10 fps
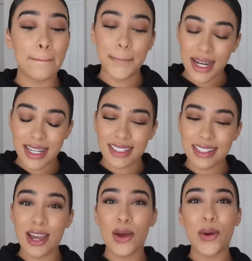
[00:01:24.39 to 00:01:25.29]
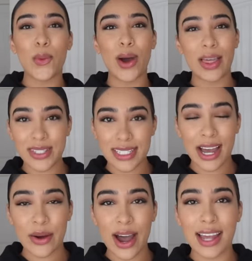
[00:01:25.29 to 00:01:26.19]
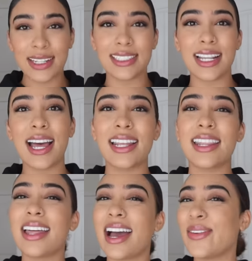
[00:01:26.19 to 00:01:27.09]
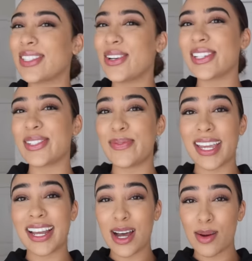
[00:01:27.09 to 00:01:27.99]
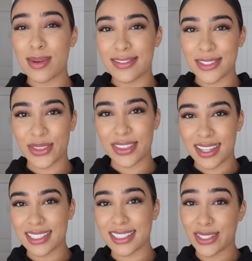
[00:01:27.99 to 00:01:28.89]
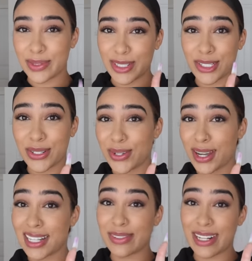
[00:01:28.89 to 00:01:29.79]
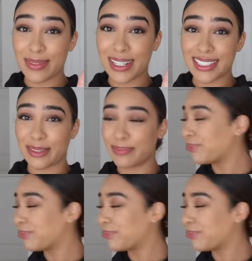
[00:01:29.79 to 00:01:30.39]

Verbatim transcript: But while I was out, I decided that I was going to pick up a few things. So let me show you guys what I picked up.